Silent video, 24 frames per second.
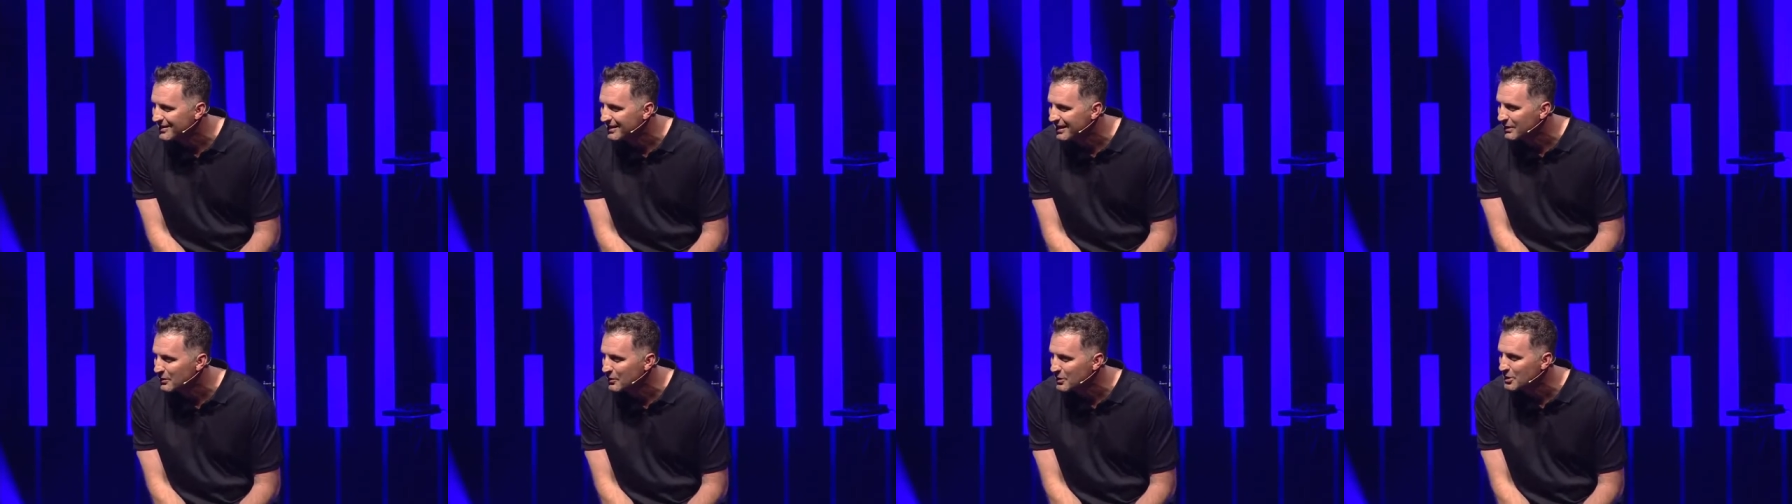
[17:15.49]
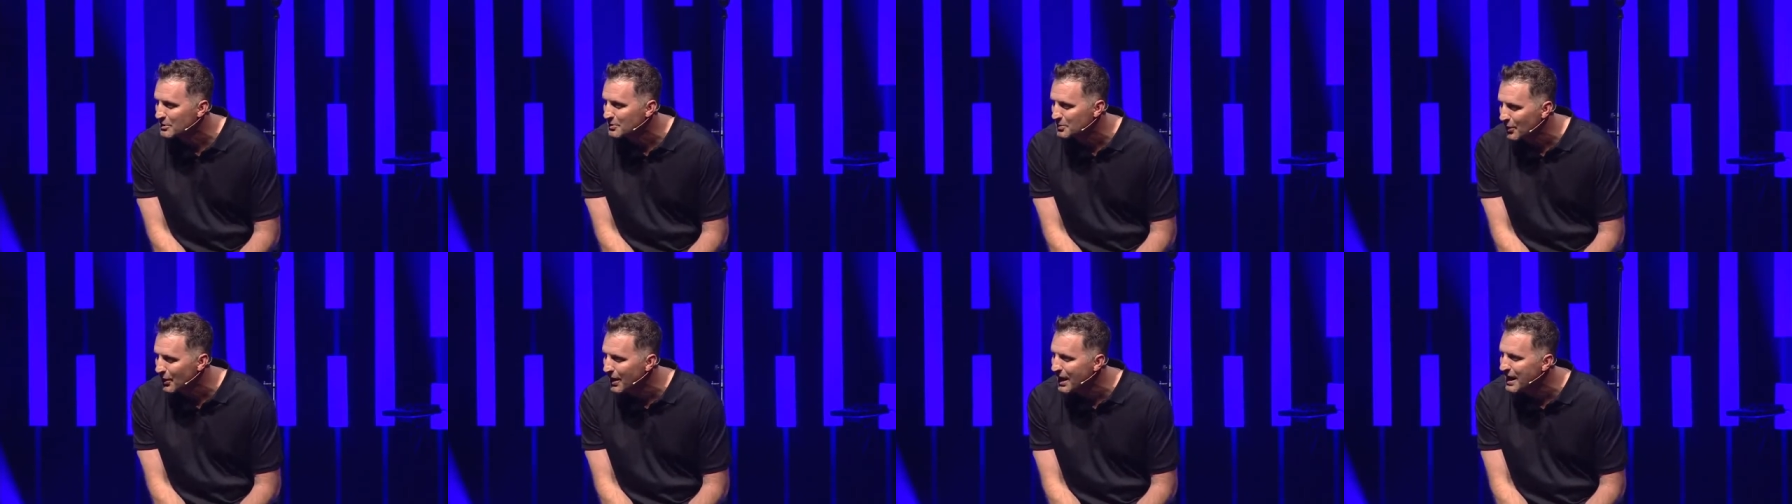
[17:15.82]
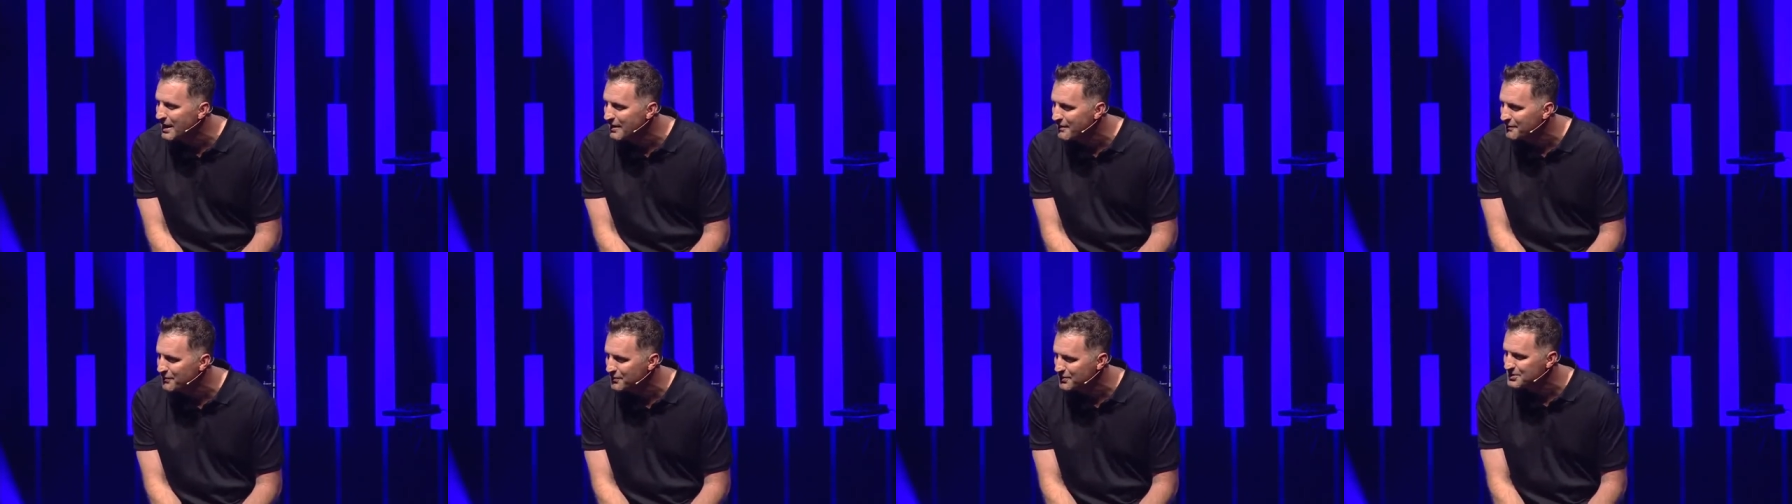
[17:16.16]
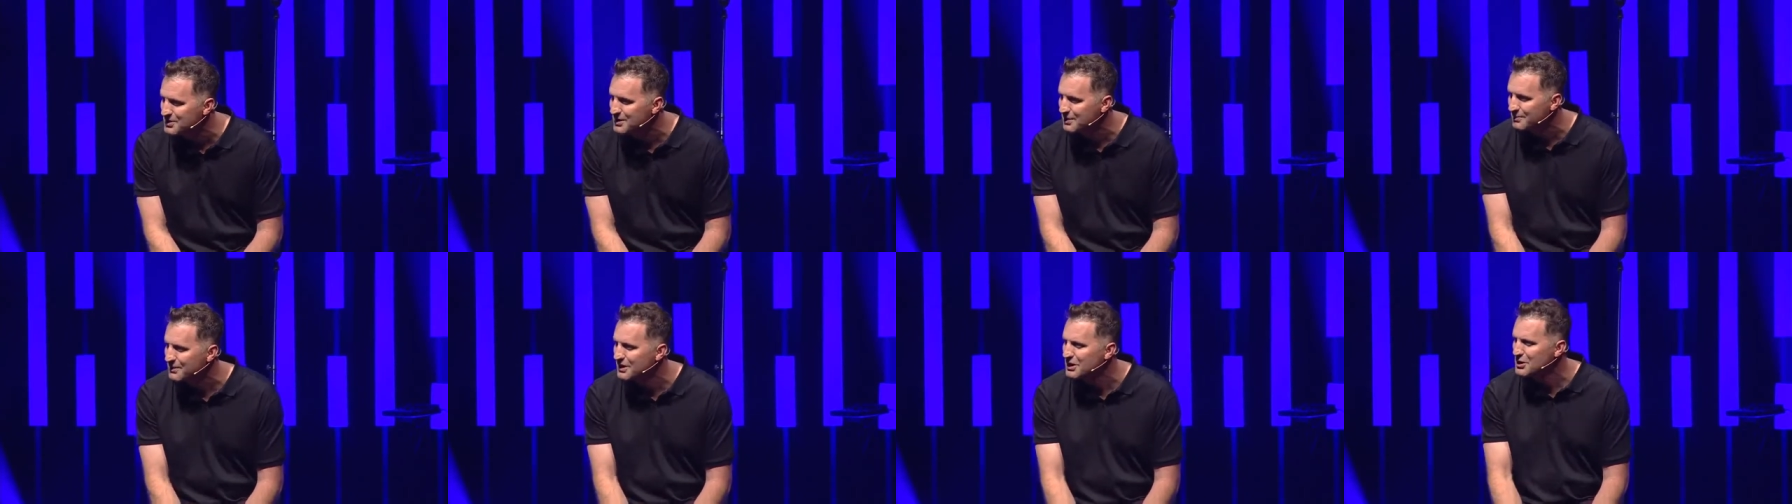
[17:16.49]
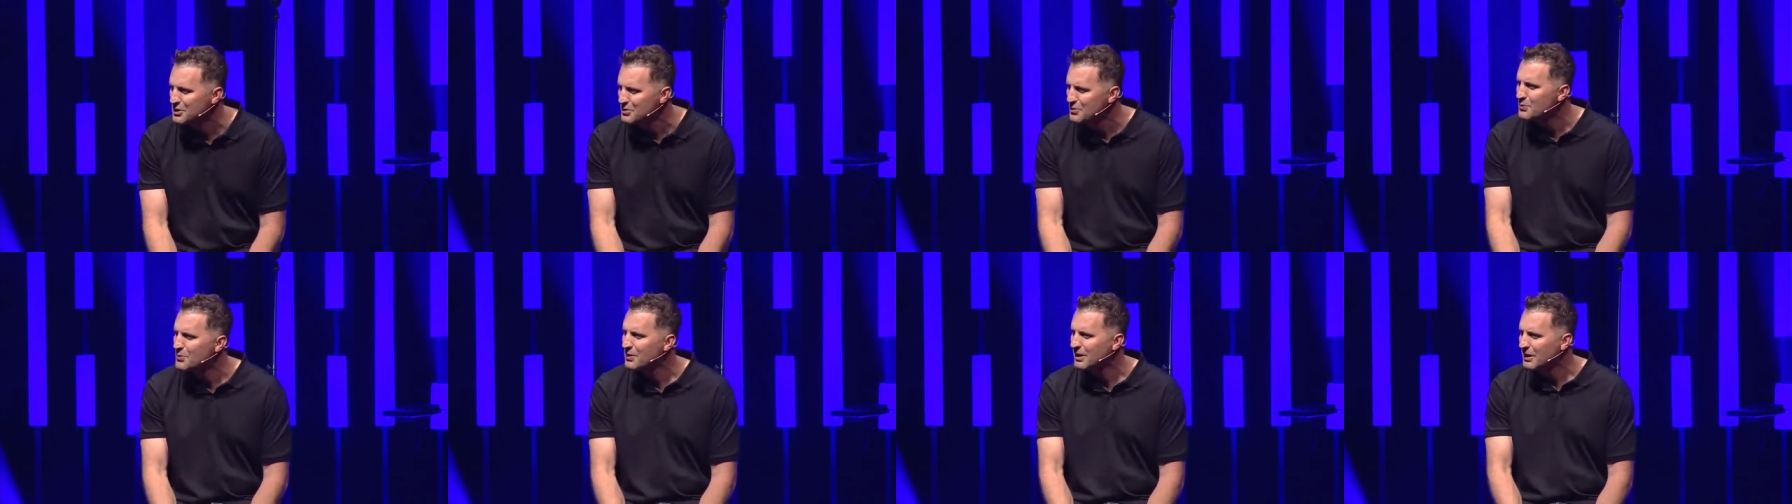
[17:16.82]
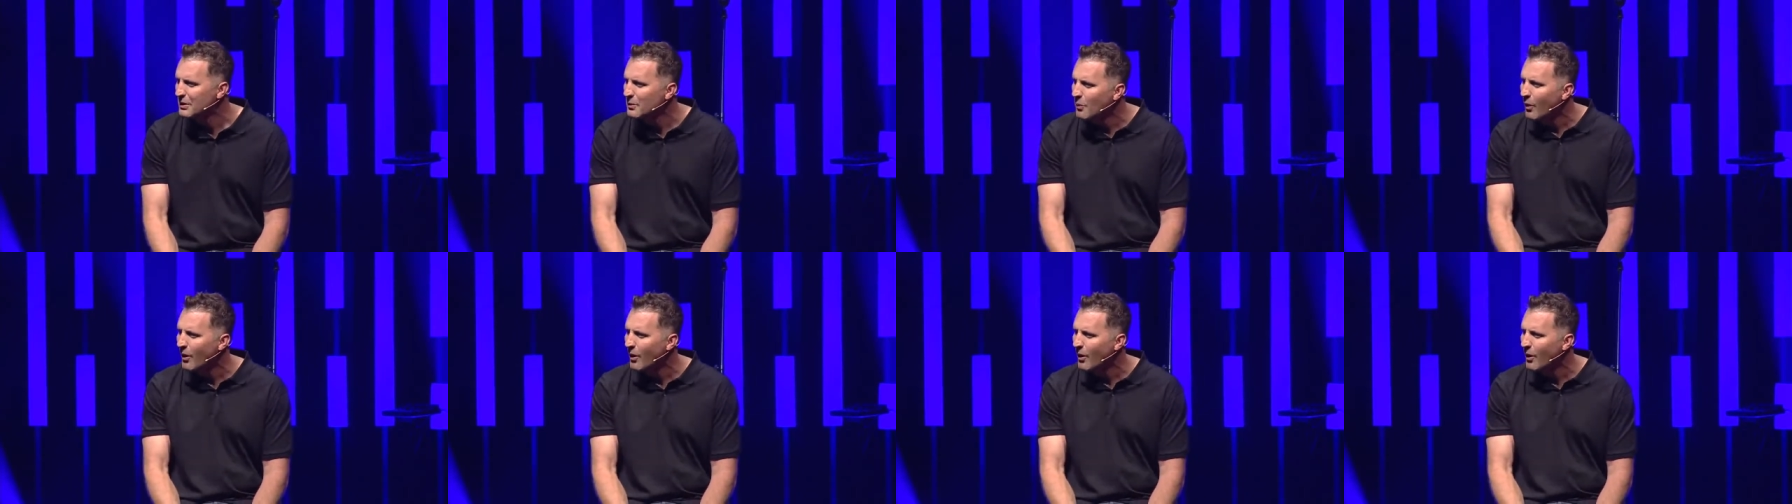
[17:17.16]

Like when you're praying for something you really